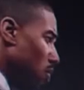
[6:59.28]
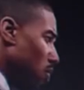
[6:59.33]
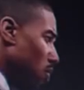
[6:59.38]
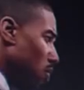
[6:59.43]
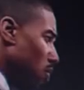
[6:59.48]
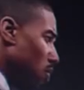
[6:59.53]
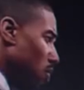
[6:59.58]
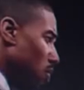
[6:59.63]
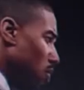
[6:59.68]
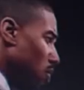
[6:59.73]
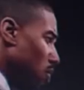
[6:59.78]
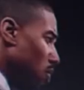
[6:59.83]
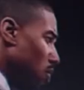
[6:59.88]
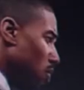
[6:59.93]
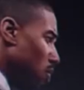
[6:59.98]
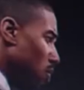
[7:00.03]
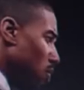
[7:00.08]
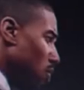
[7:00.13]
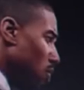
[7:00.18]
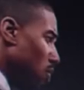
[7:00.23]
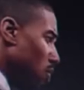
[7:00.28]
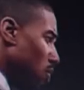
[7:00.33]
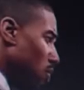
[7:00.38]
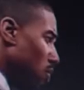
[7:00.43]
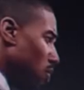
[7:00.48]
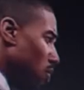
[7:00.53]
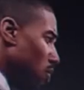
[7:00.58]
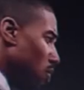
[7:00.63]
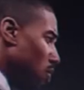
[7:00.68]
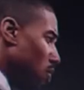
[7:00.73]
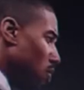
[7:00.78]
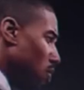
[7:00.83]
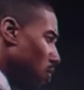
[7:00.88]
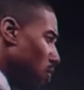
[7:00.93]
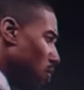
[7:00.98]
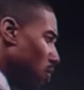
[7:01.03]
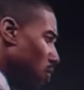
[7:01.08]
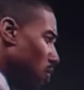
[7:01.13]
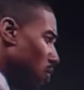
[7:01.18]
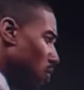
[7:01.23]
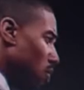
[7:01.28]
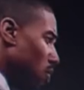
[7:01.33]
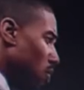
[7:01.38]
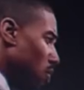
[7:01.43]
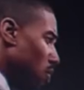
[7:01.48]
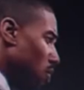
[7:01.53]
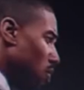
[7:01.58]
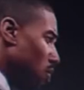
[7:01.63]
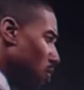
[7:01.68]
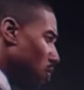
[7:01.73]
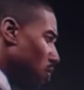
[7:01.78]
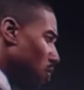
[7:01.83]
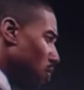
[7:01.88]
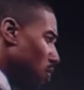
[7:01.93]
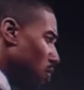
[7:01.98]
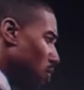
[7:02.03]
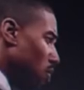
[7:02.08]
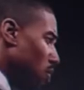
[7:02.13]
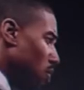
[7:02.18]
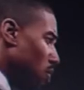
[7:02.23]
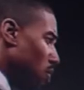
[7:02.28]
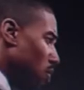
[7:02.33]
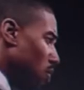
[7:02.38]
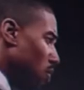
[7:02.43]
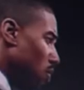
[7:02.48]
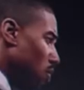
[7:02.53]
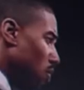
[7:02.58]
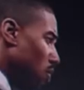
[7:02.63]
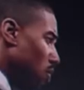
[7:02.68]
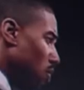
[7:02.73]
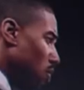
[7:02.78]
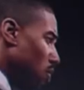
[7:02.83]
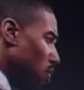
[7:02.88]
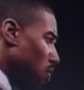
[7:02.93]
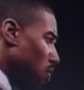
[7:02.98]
No words are spoken by the person on screen.